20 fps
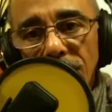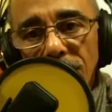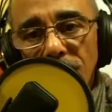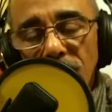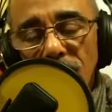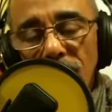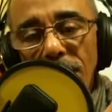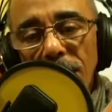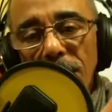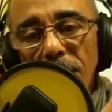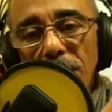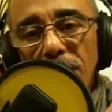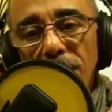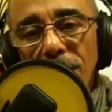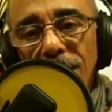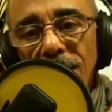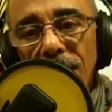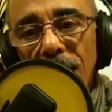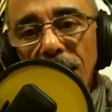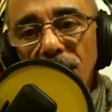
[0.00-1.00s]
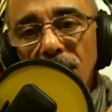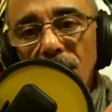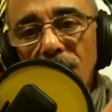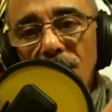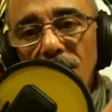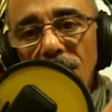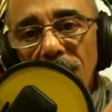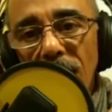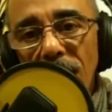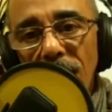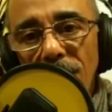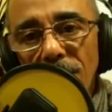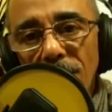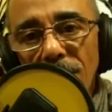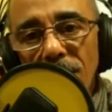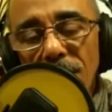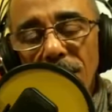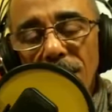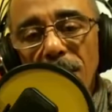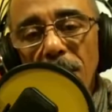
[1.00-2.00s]
trying to protect her life
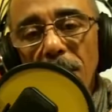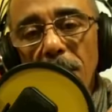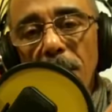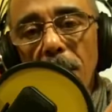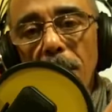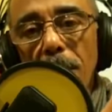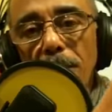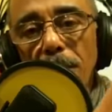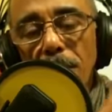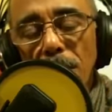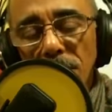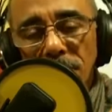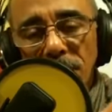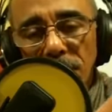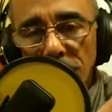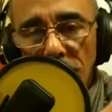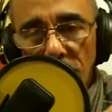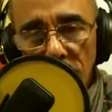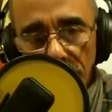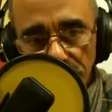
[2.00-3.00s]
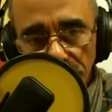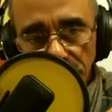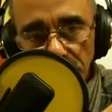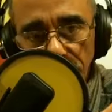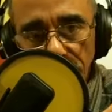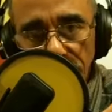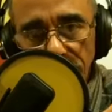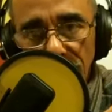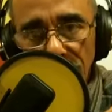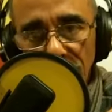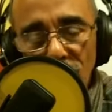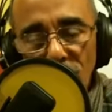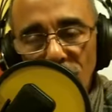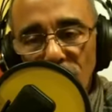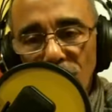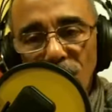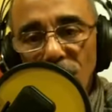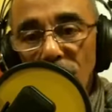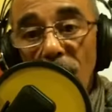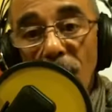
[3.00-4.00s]
from an abusive husband
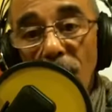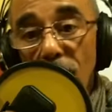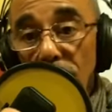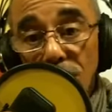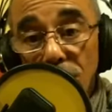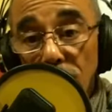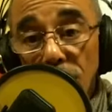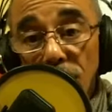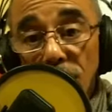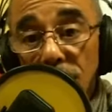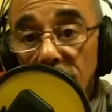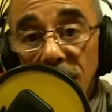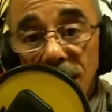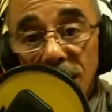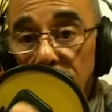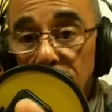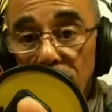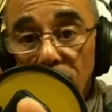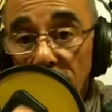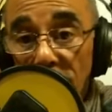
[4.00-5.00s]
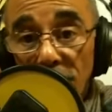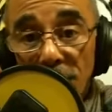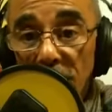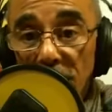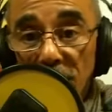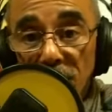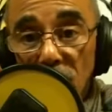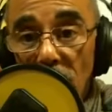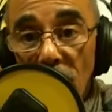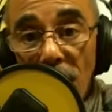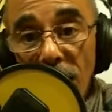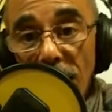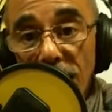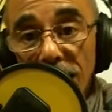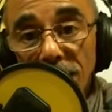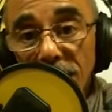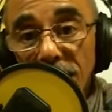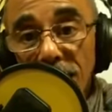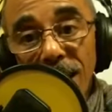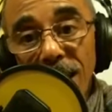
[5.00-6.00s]
who abused his previous
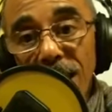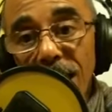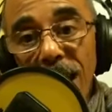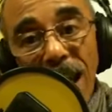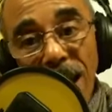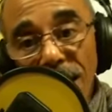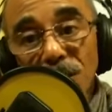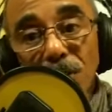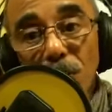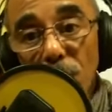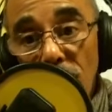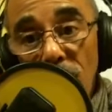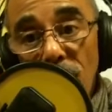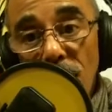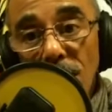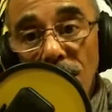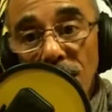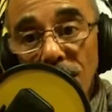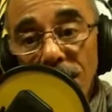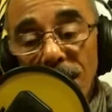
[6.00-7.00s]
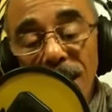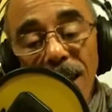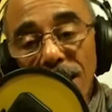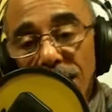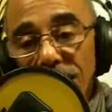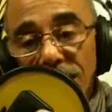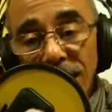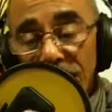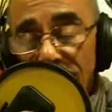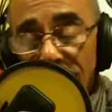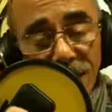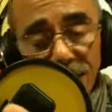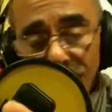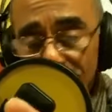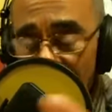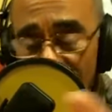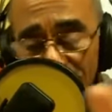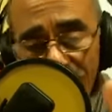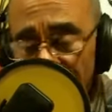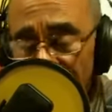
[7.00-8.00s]
wives as well,
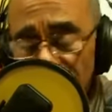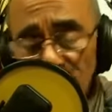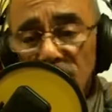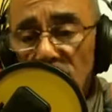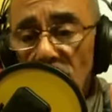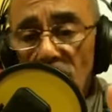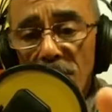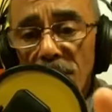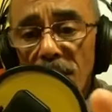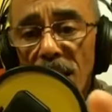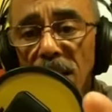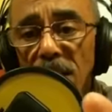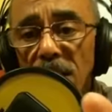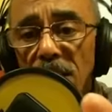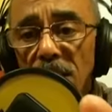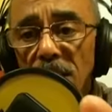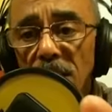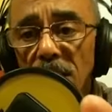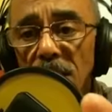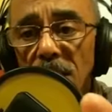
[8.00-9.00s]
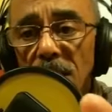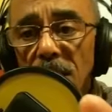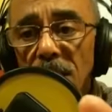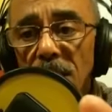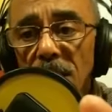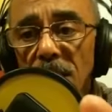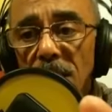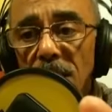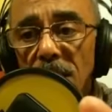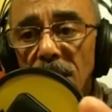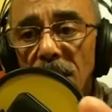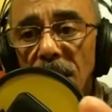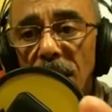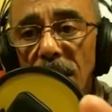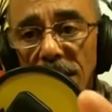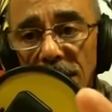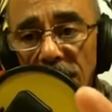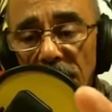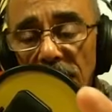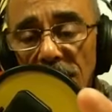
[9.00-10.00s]
and it's on record.
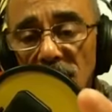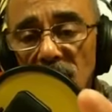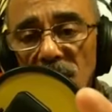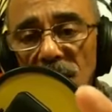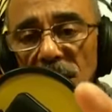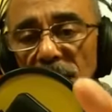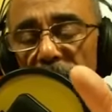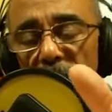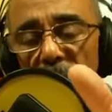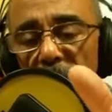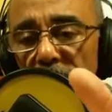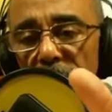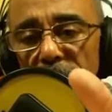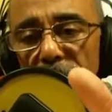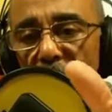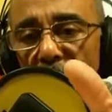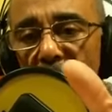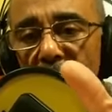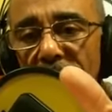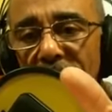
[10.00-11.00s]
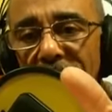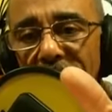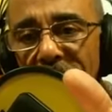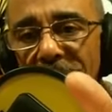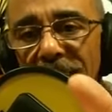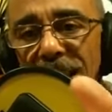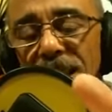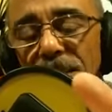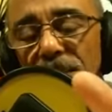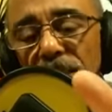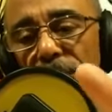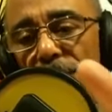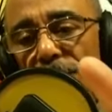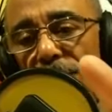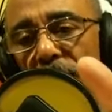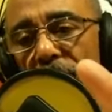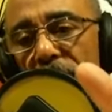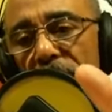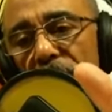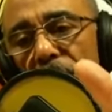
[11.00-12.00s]
And yet she didn't fire at him, she
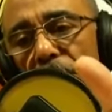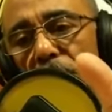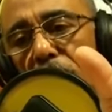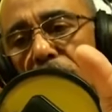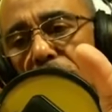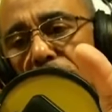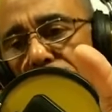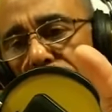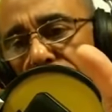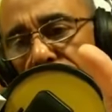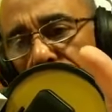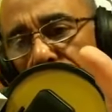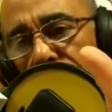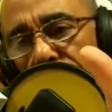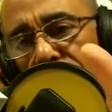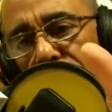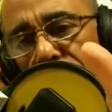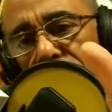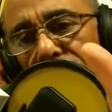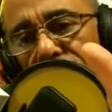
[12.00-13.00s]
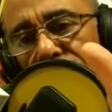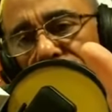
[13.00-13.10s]
fired above him into the